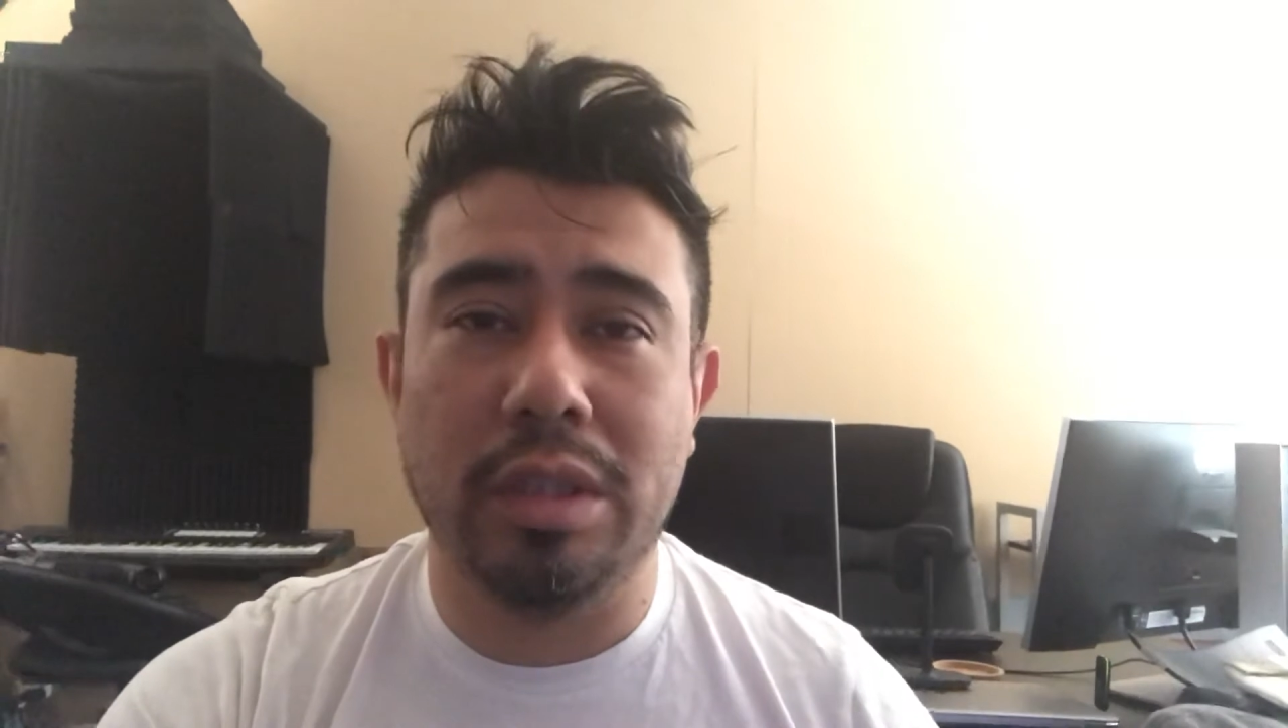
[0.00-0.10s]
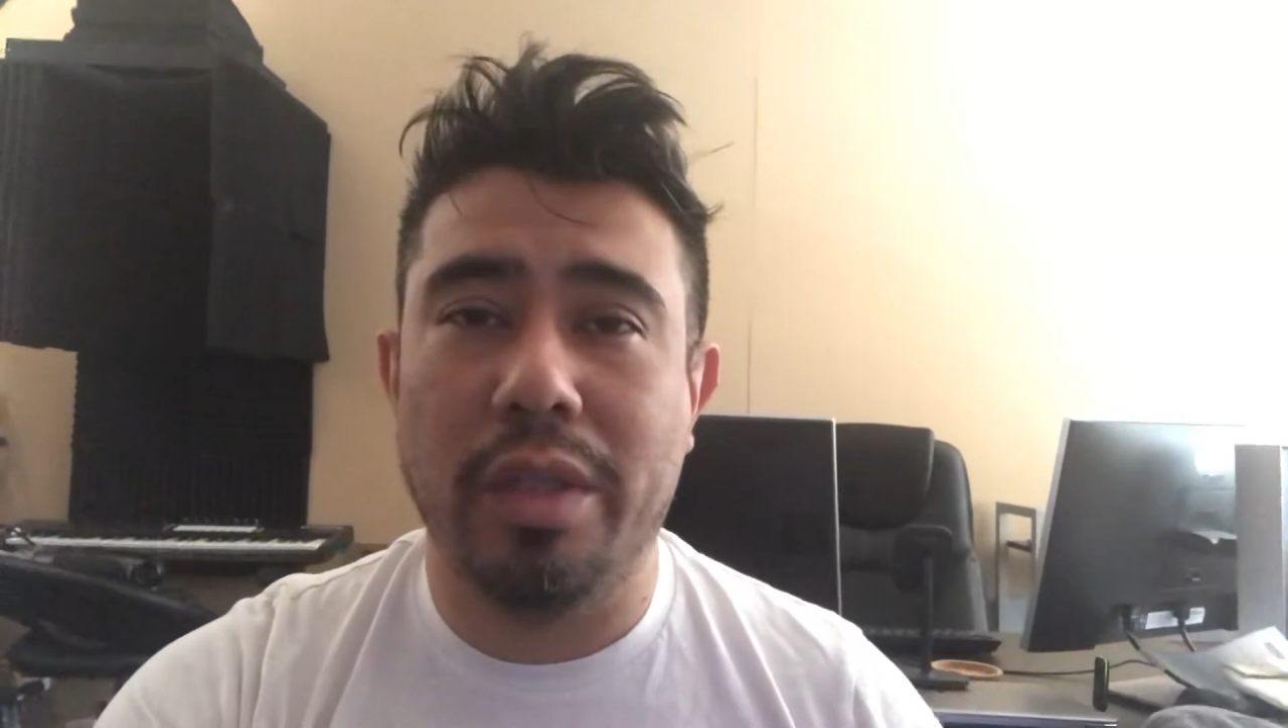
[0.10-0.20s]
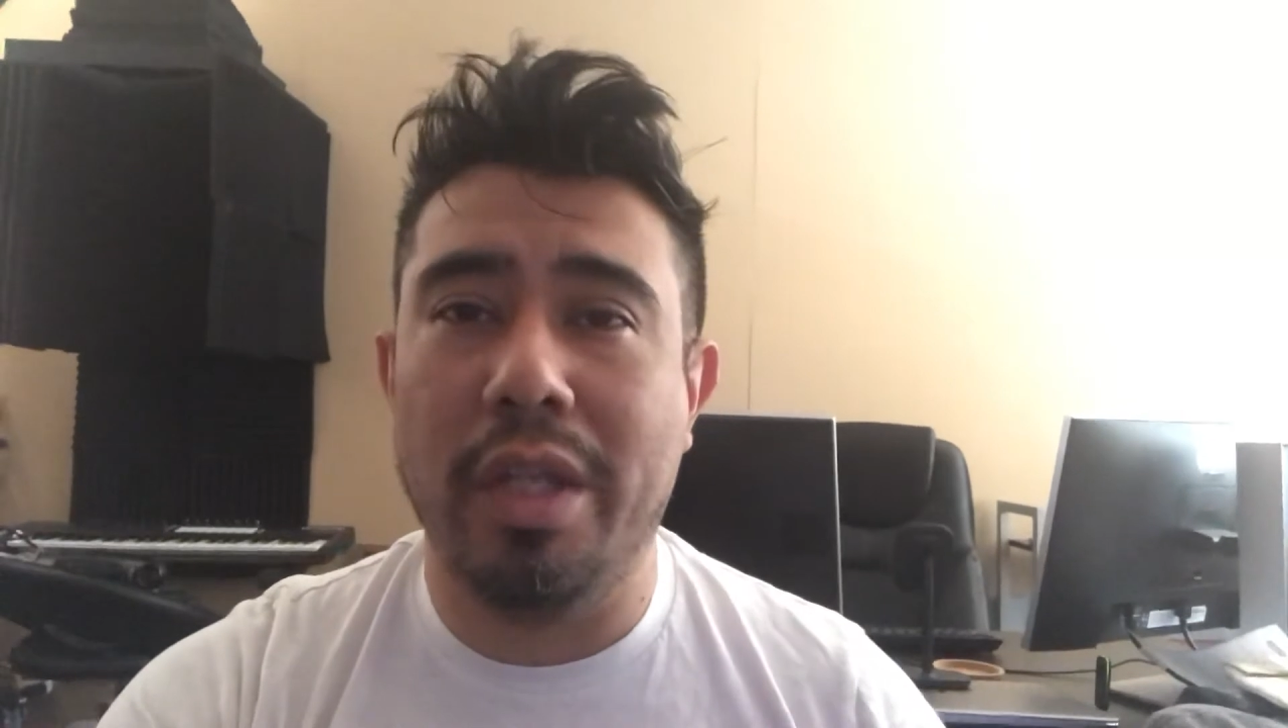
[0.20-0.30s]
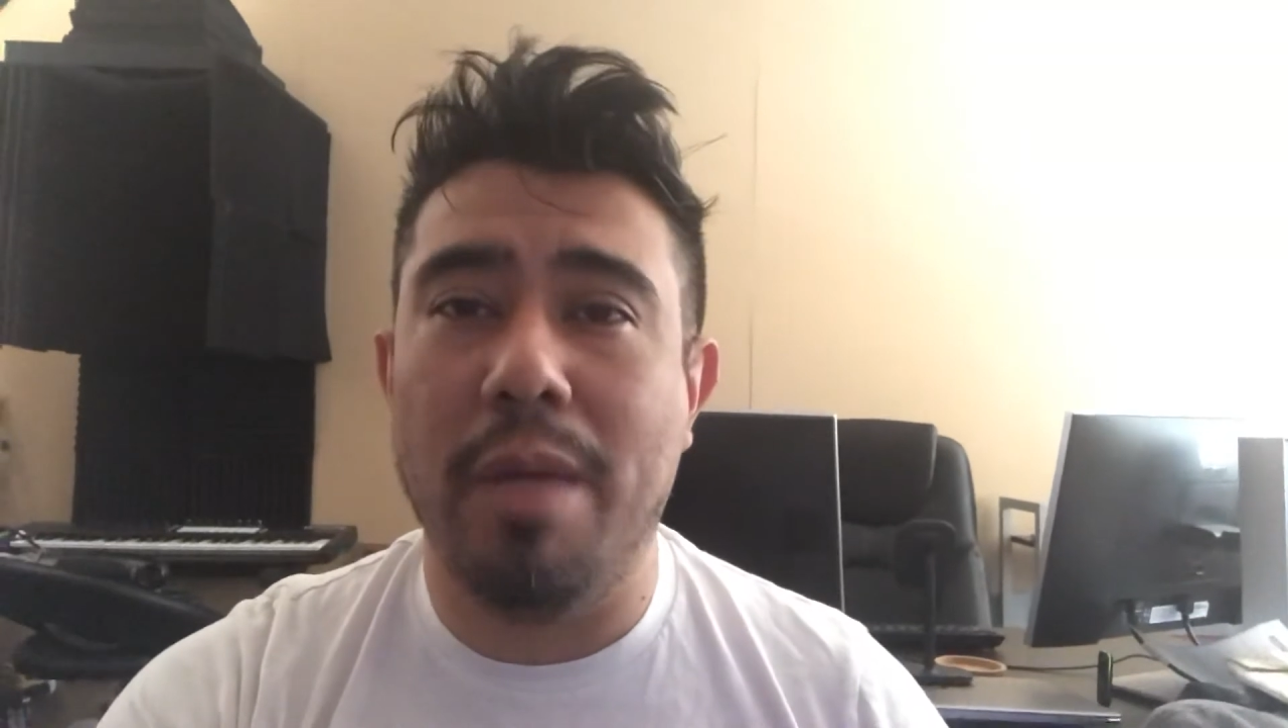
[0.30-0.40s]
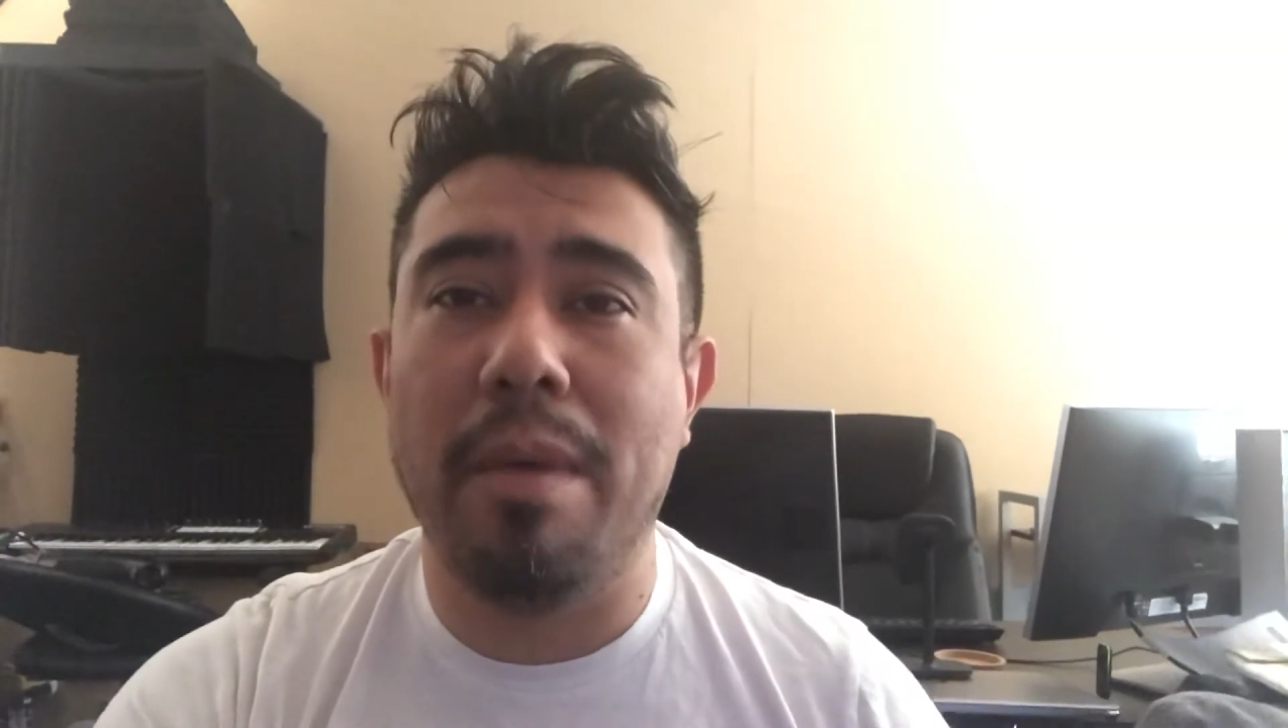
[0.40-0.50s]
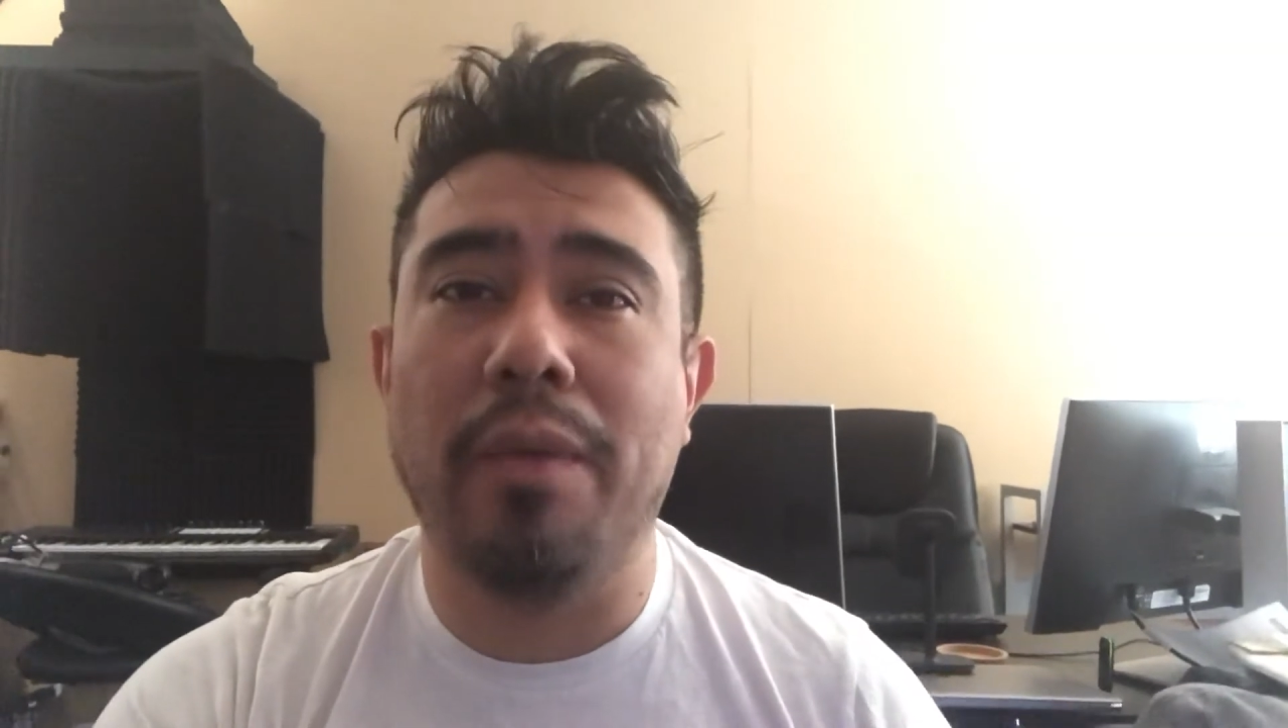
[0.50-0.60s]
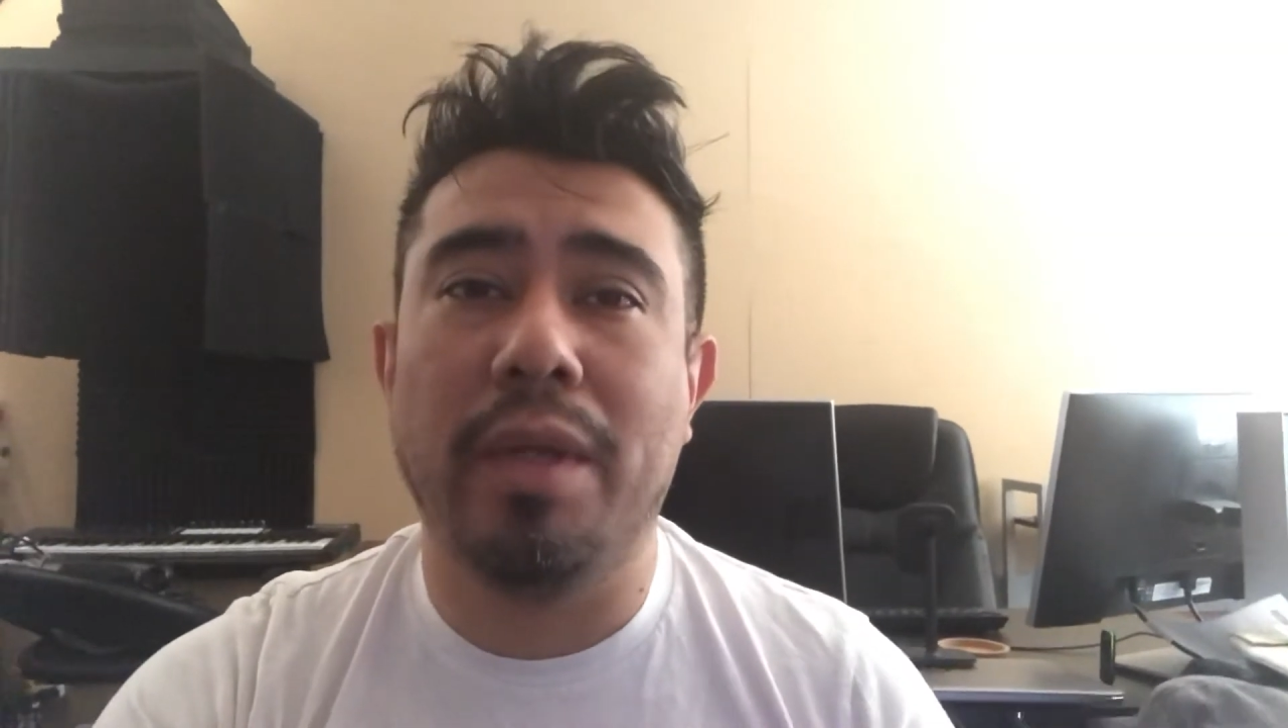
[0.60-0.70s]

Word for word: the amount